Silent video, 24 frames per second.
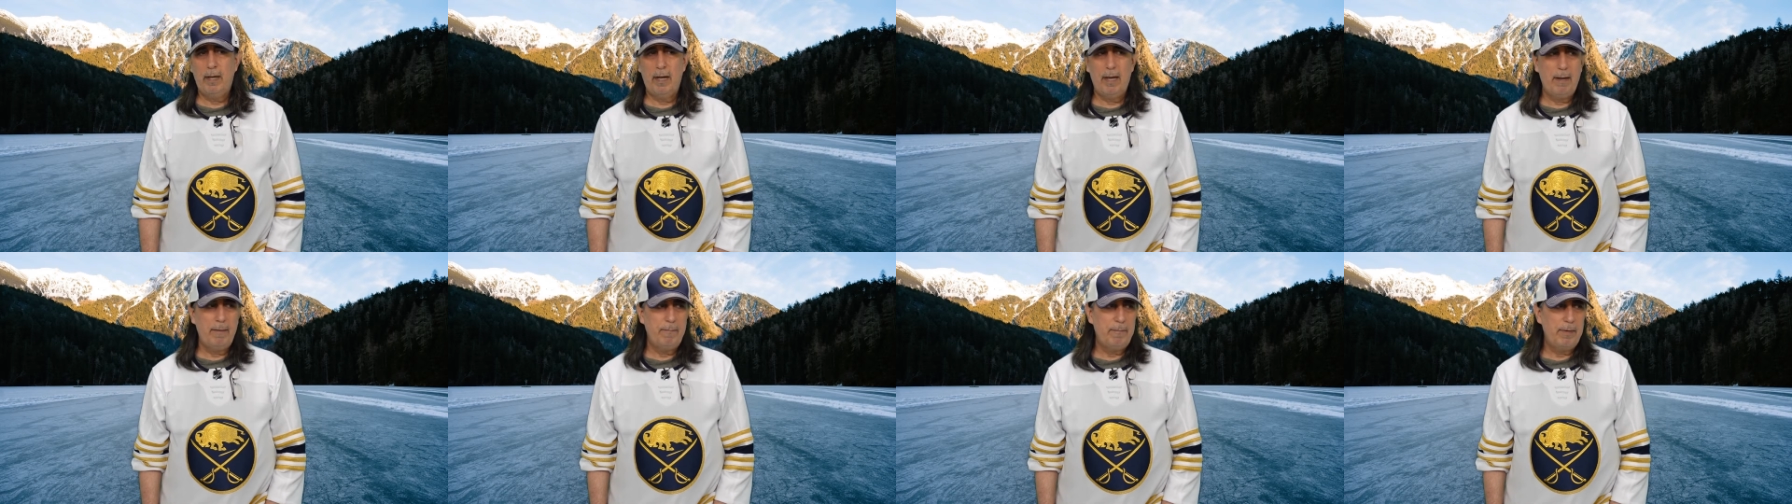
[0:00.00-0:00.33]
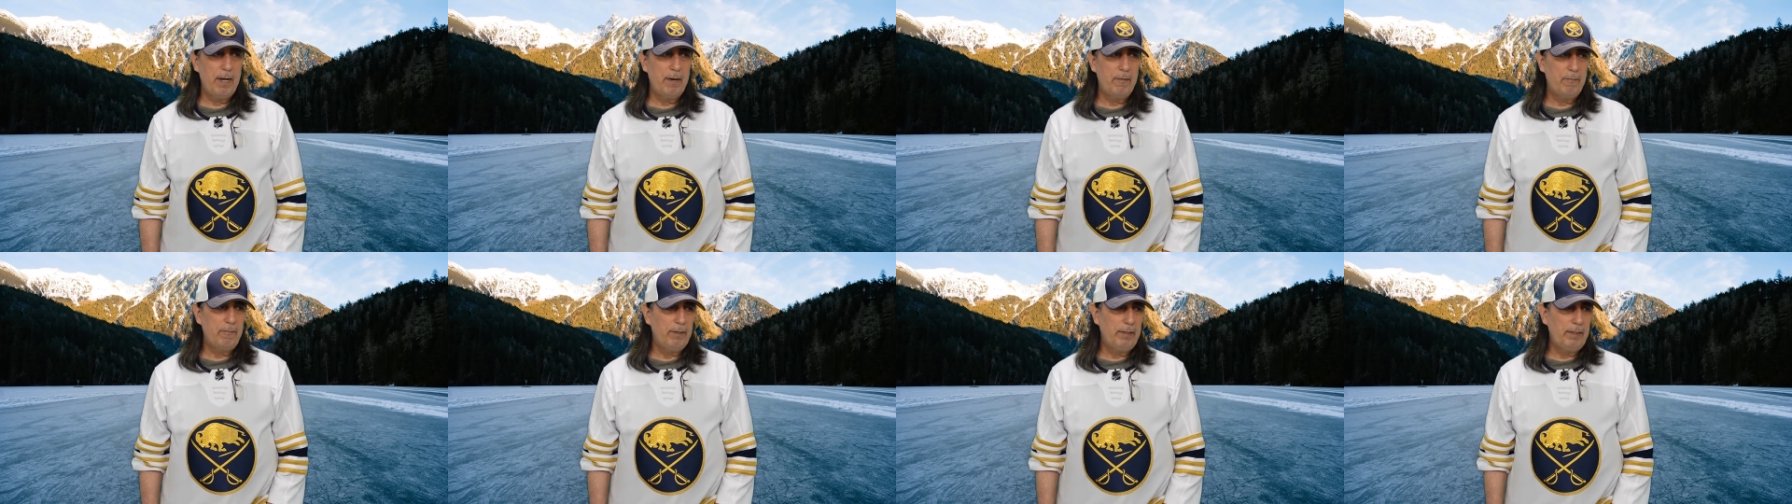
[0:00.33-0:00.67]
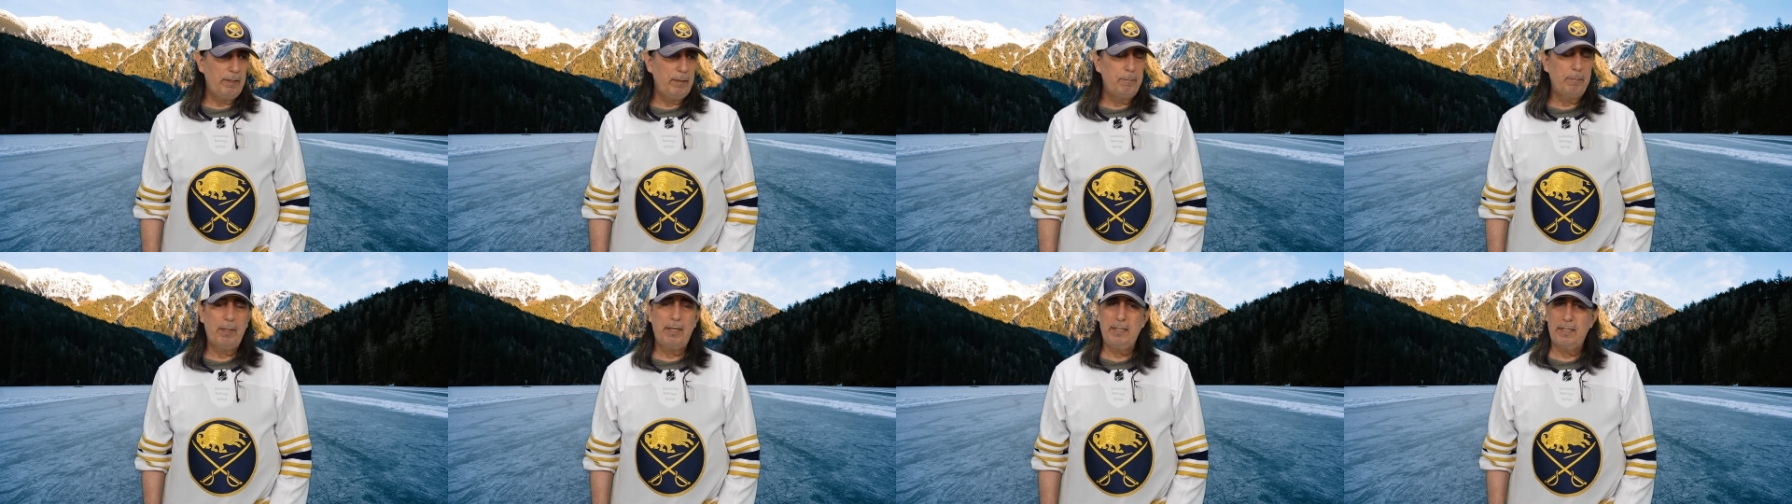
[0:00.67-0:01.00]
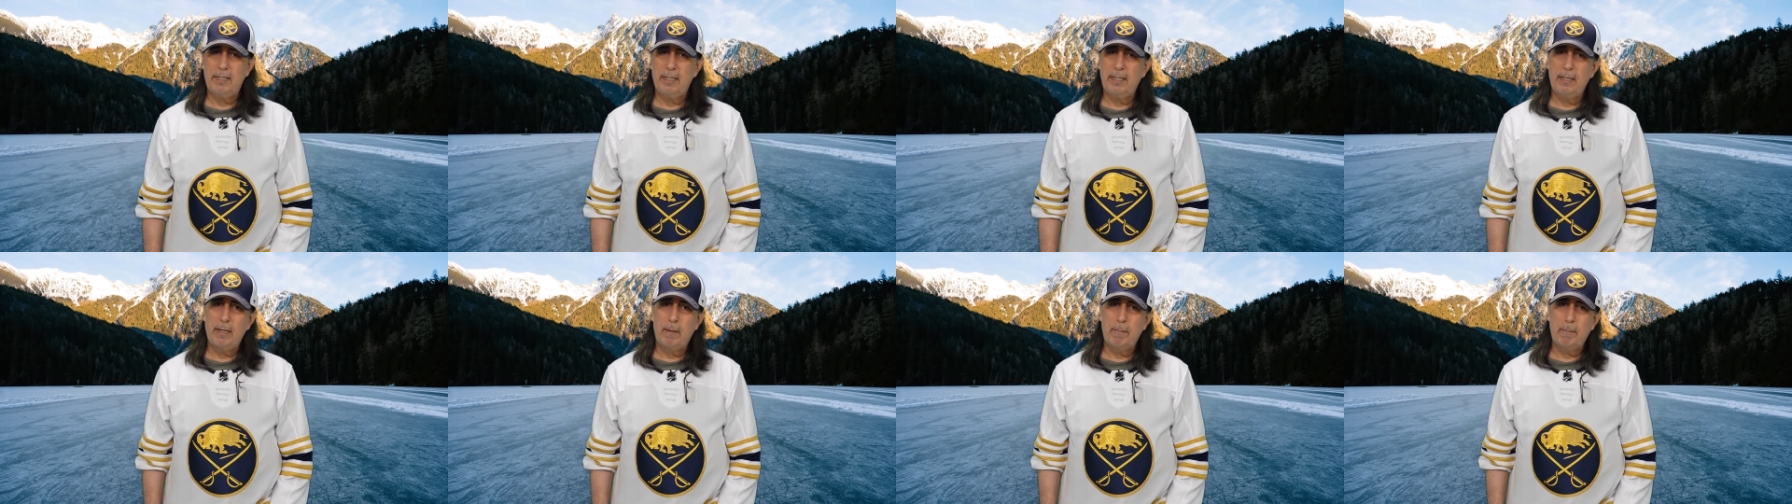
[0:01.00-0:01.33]
I'm not really
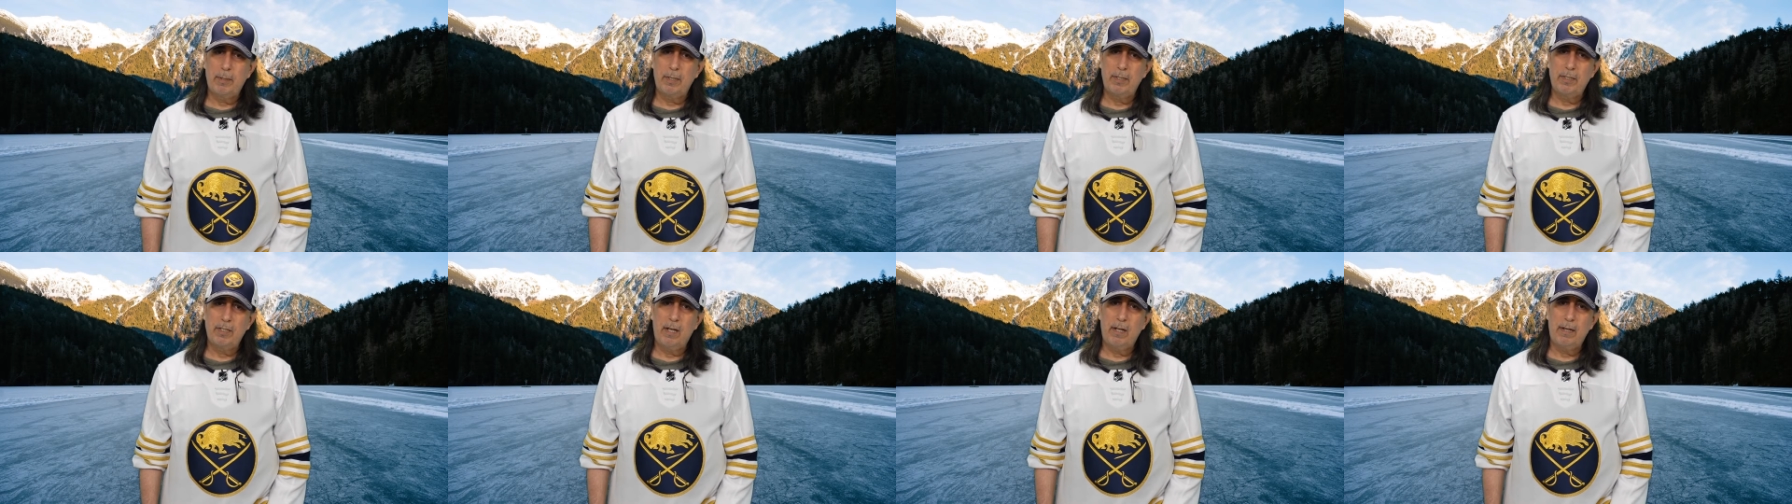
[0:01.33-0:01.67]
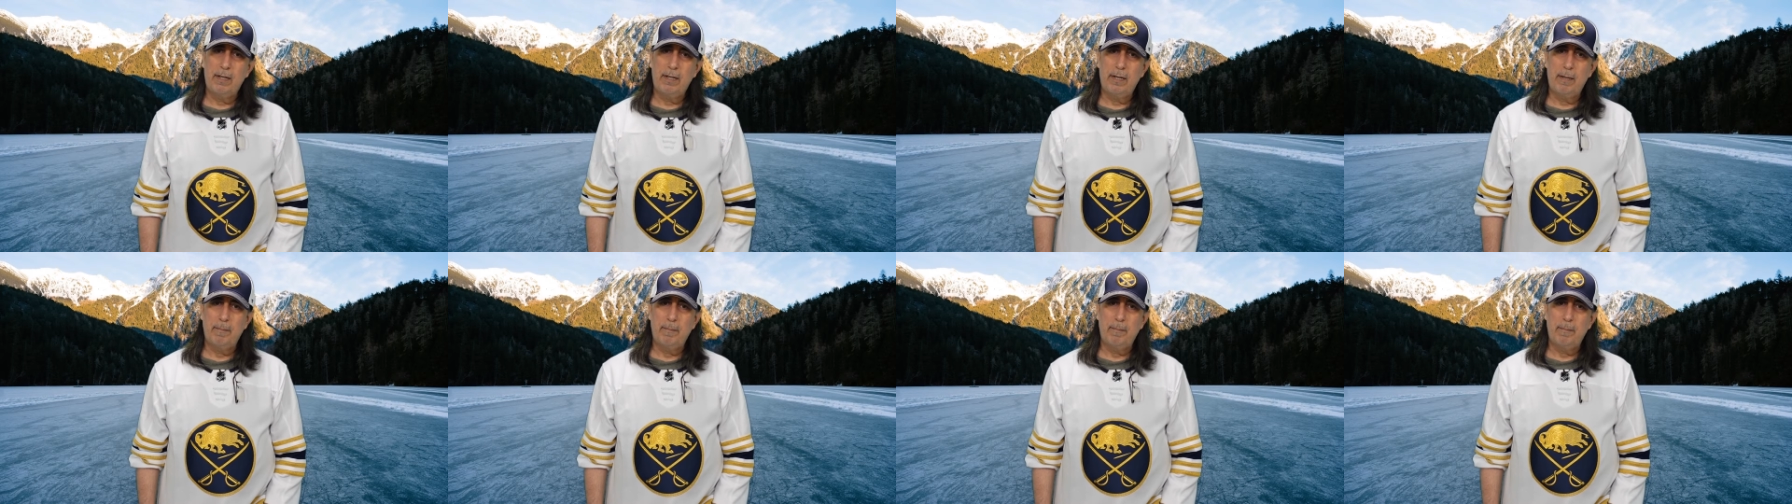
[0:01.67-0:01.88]
placing numbers on it.